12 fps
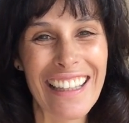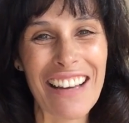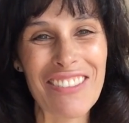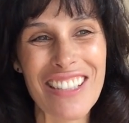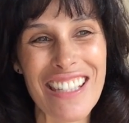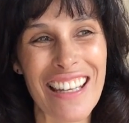
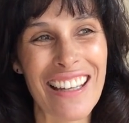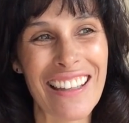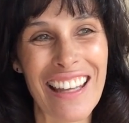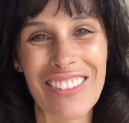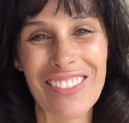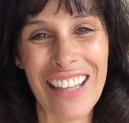
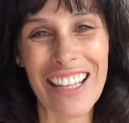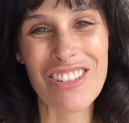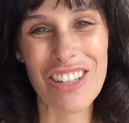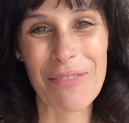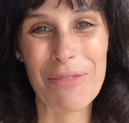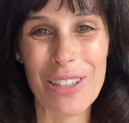That
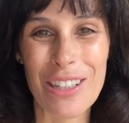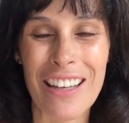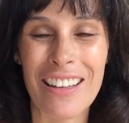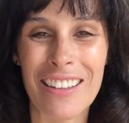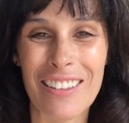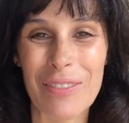trip was
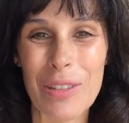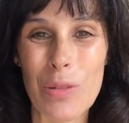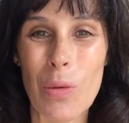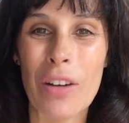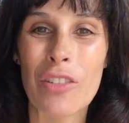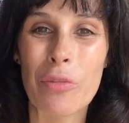
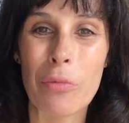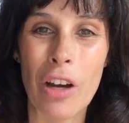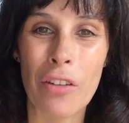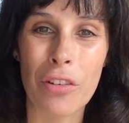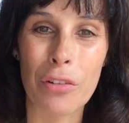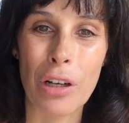one
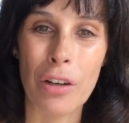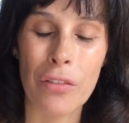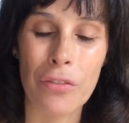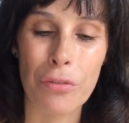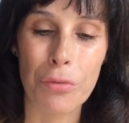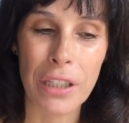
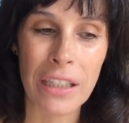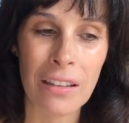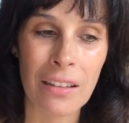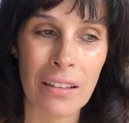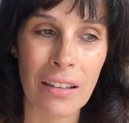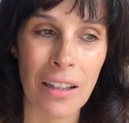of
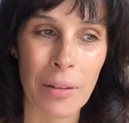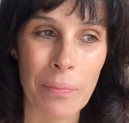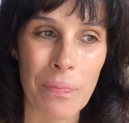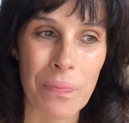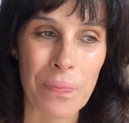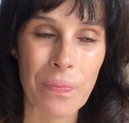real
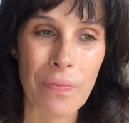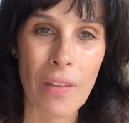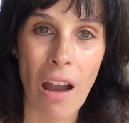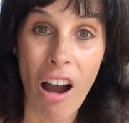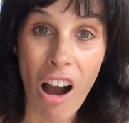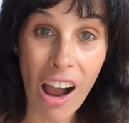
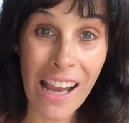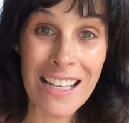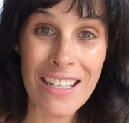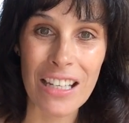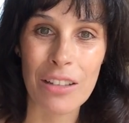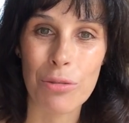
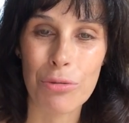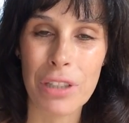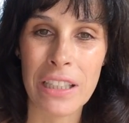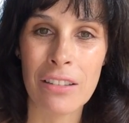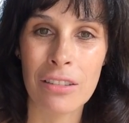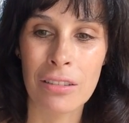highs and
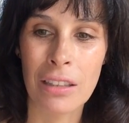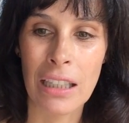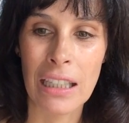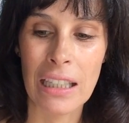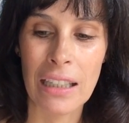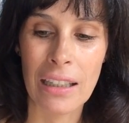real
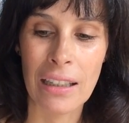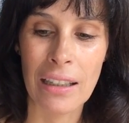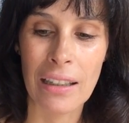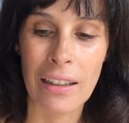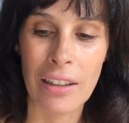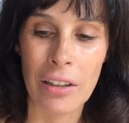
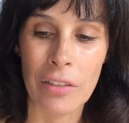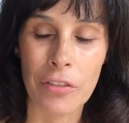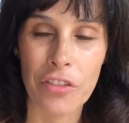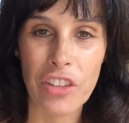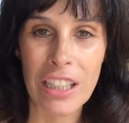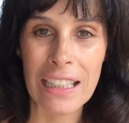
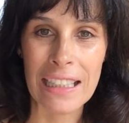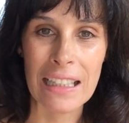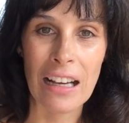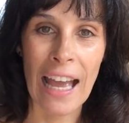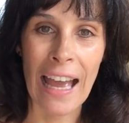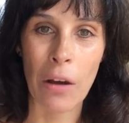
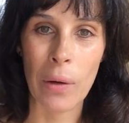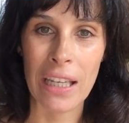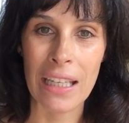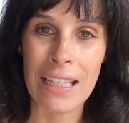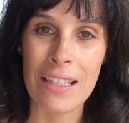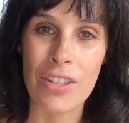feeling how
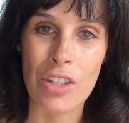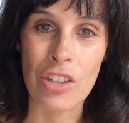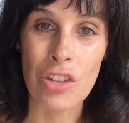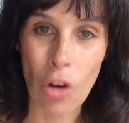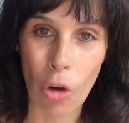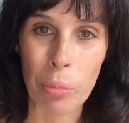it is
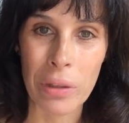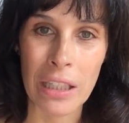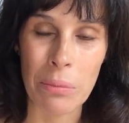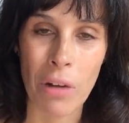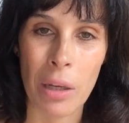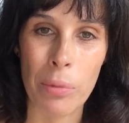to not
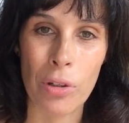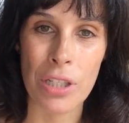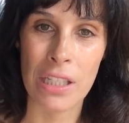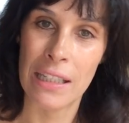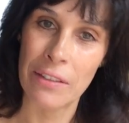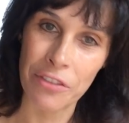be in my
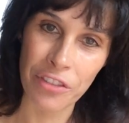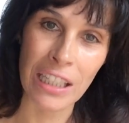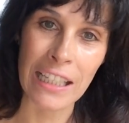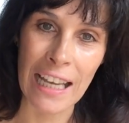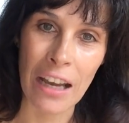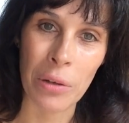body, and then
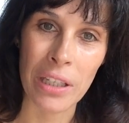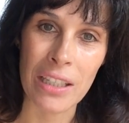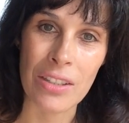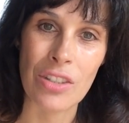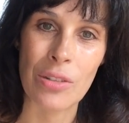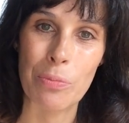feeling how it
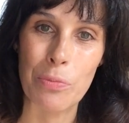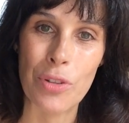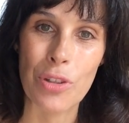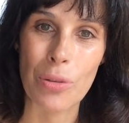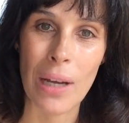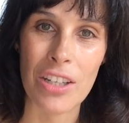is
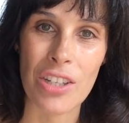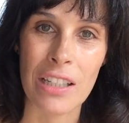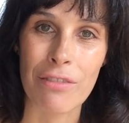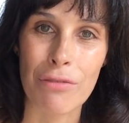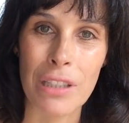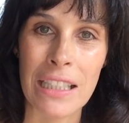to
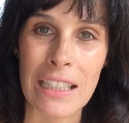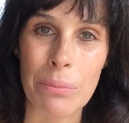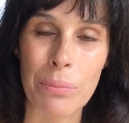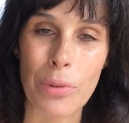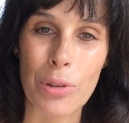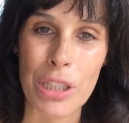actually really
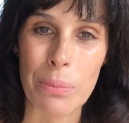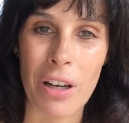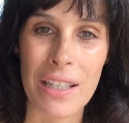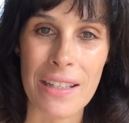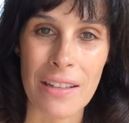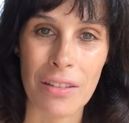embody
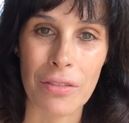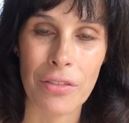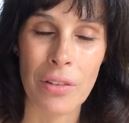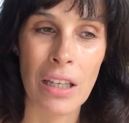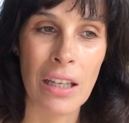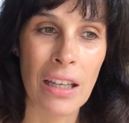
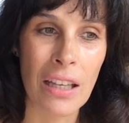myself.